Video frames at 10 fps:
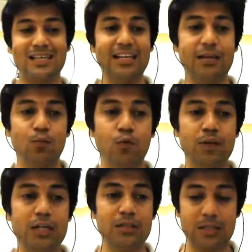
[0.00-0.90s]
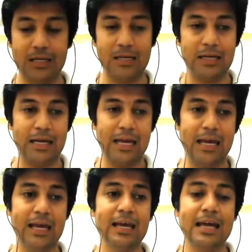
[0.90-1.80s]
remove these
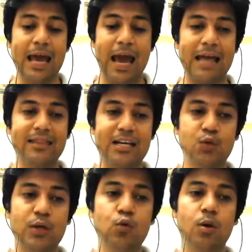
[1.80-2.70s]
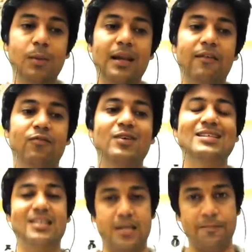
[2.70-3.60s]
A, and that's why you will be left with
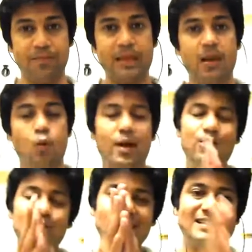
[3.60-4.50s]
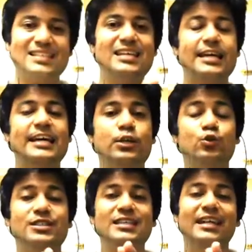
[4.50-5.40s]
CA. When you get CA, you
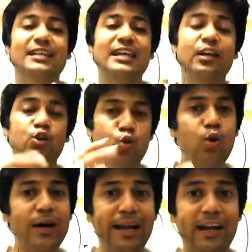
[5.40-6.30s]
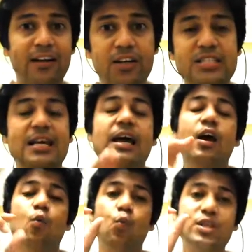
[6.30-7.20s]
see that there are no characters
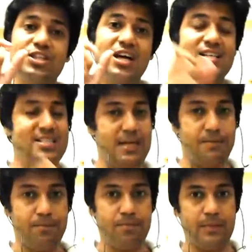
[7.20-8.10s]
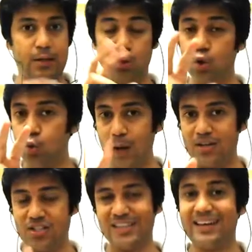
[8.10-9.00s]
which are same. No two
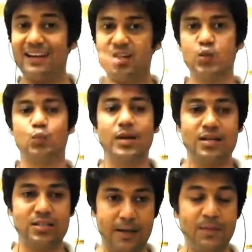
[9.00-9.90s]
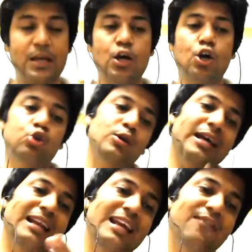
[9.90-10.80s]
adjacent characters we are same. So you can leave the